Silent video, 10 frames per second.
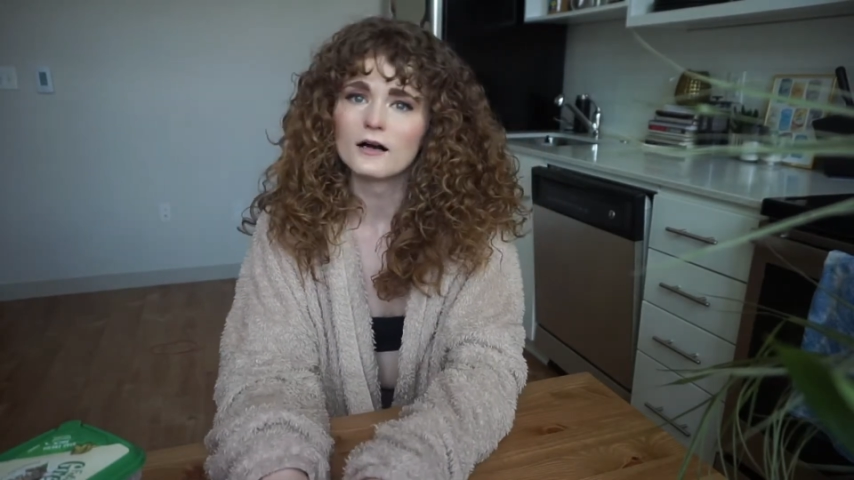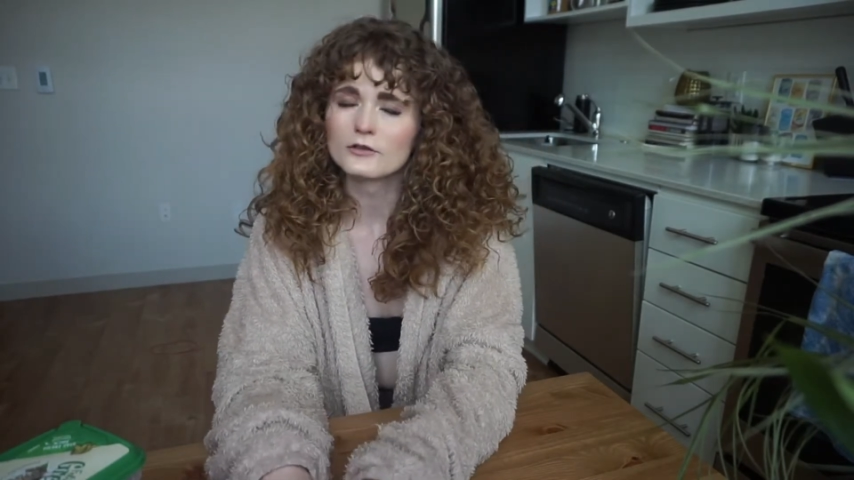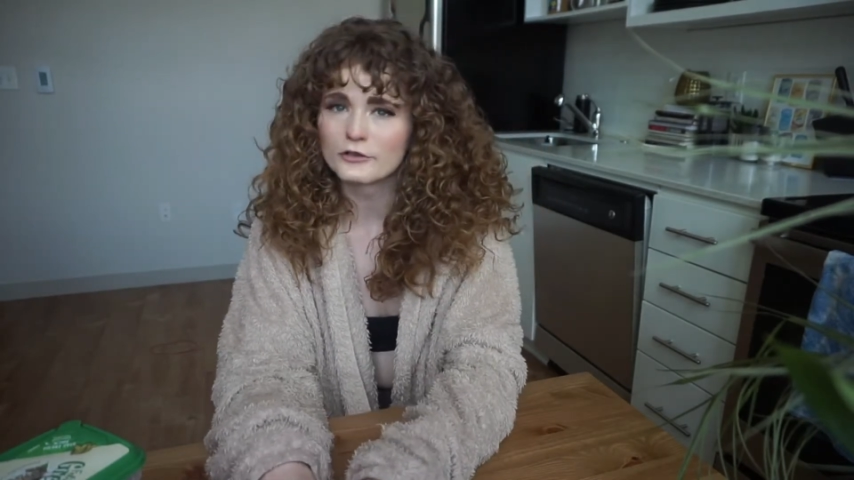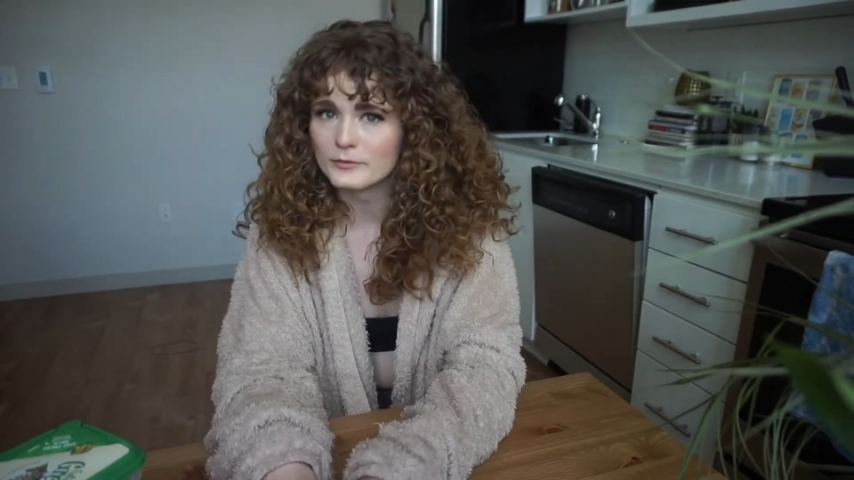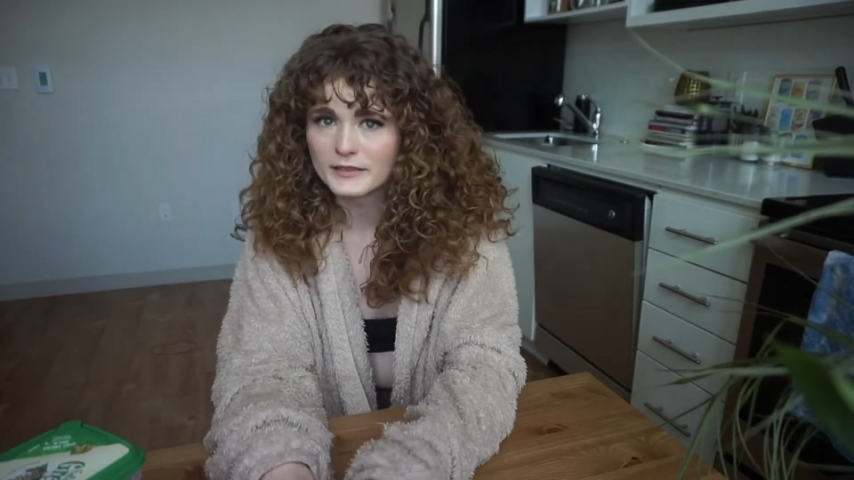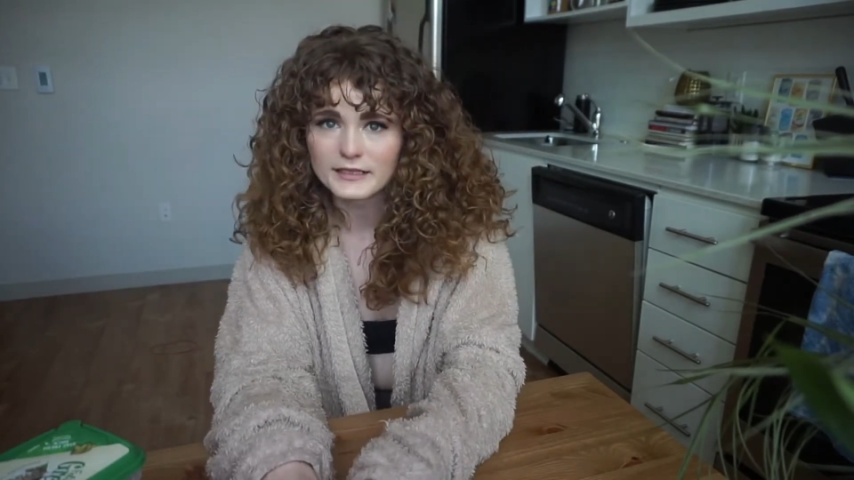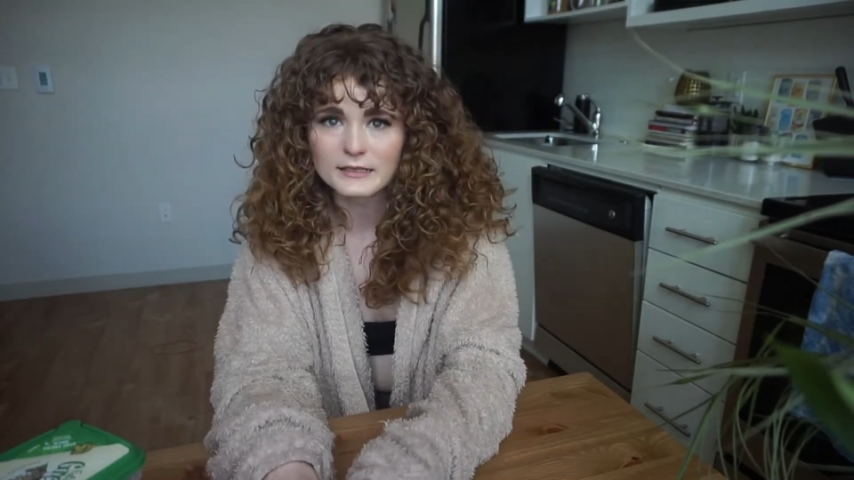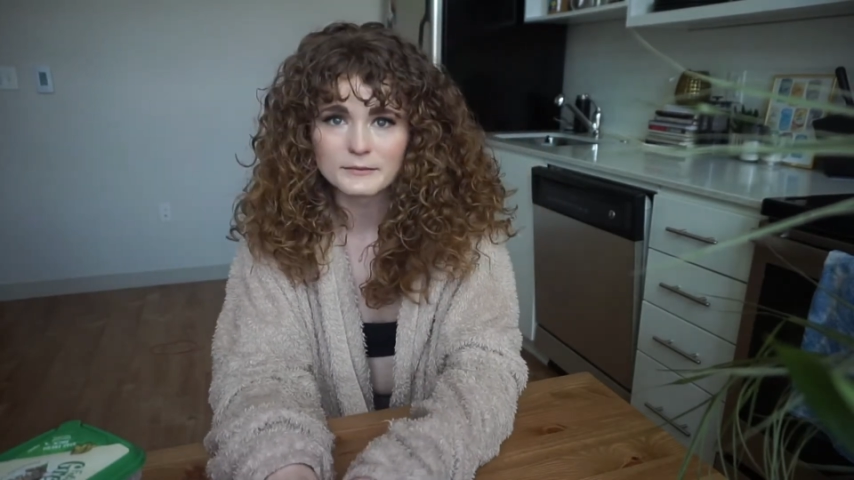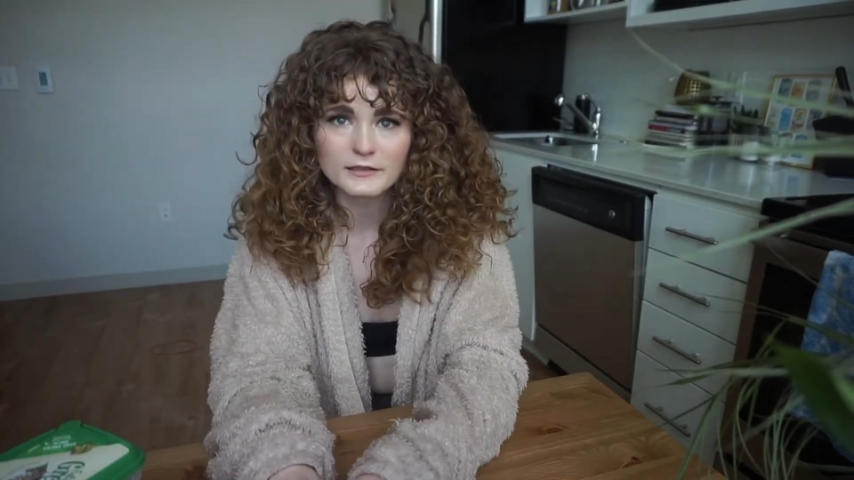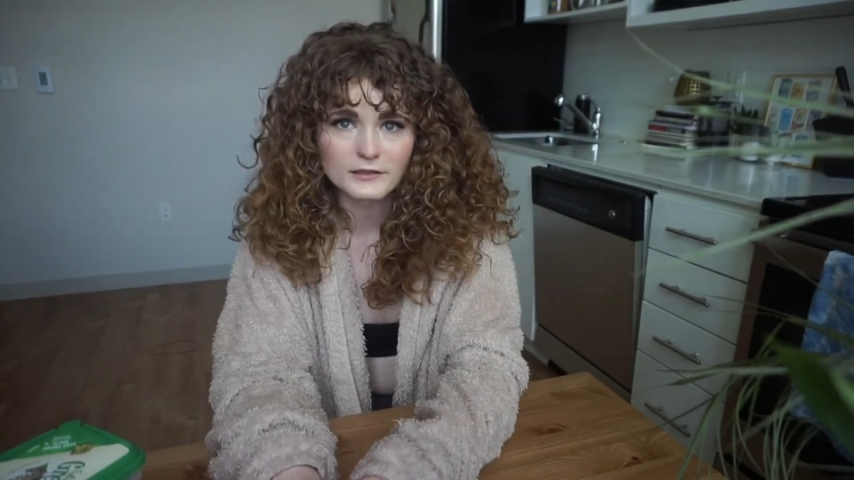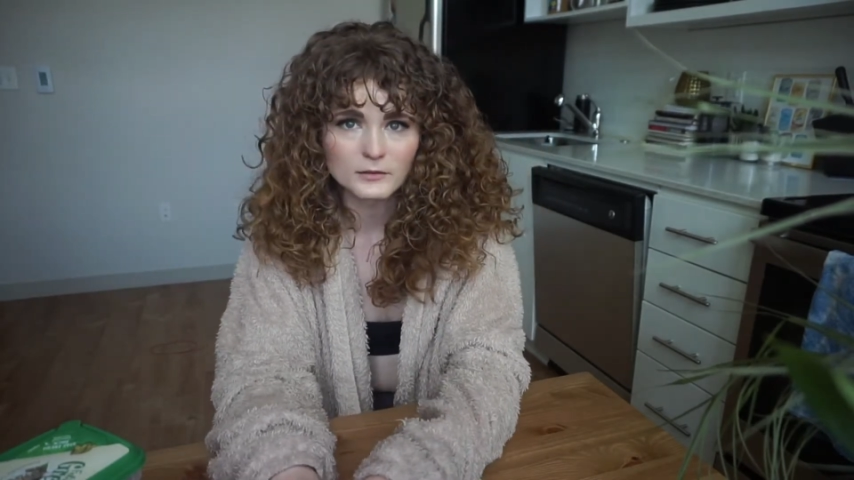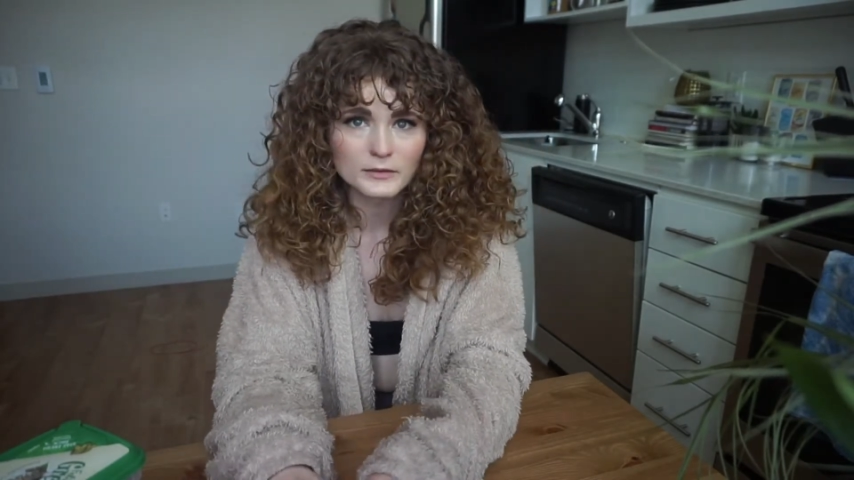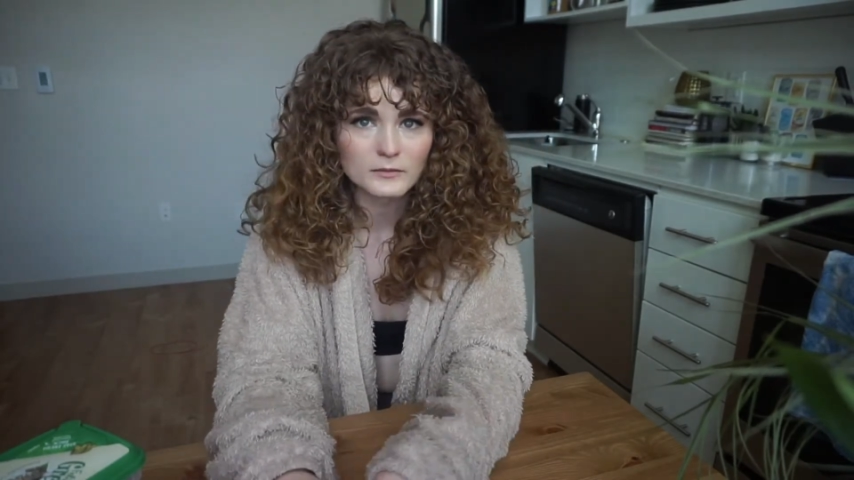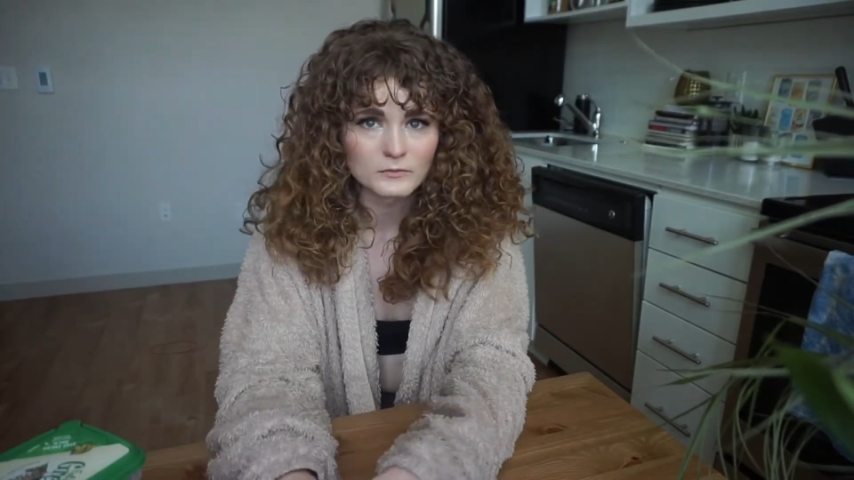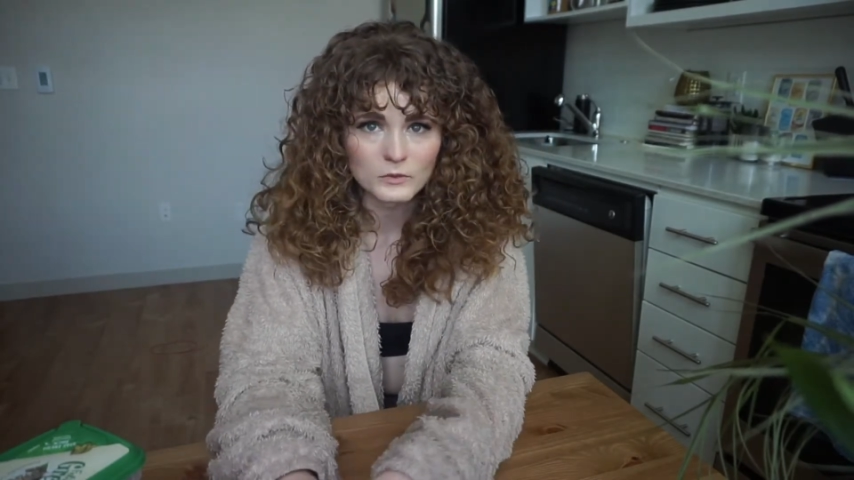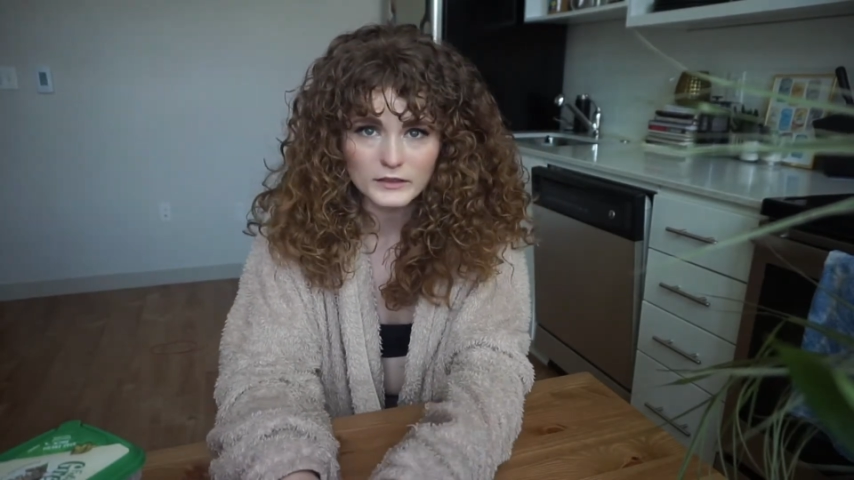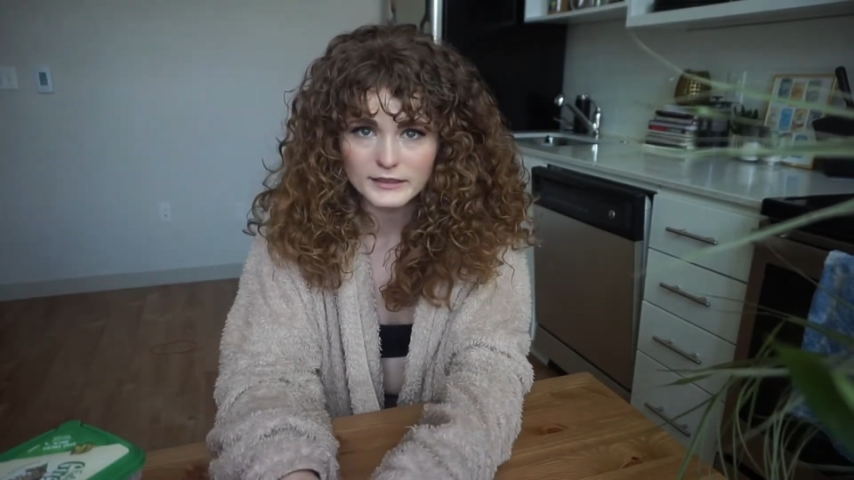grooming him a little bit more